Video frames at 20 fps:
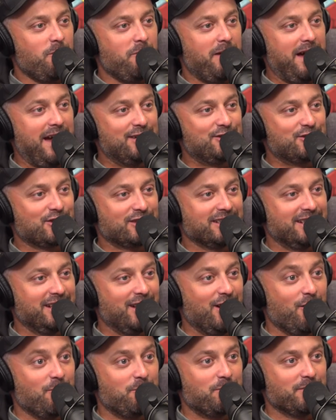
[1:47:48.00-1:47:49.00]
magically
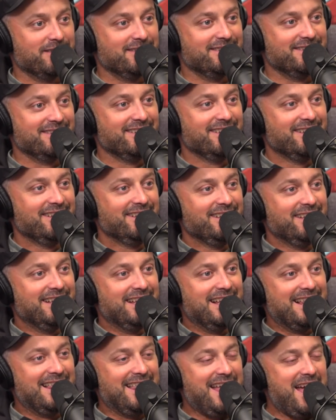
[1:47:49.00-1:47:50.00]
open?
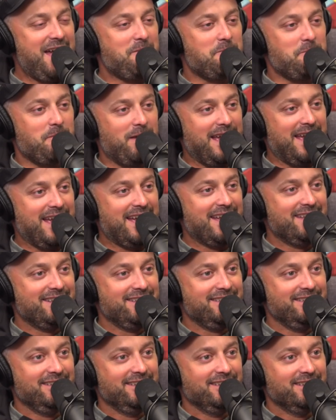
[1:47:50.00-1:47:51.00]
That
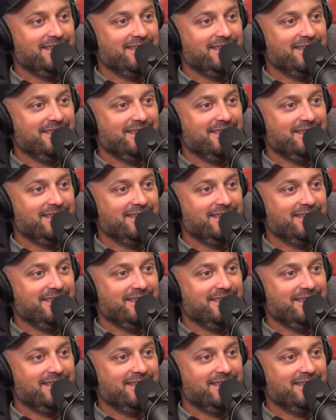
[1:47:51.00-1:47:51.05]
man.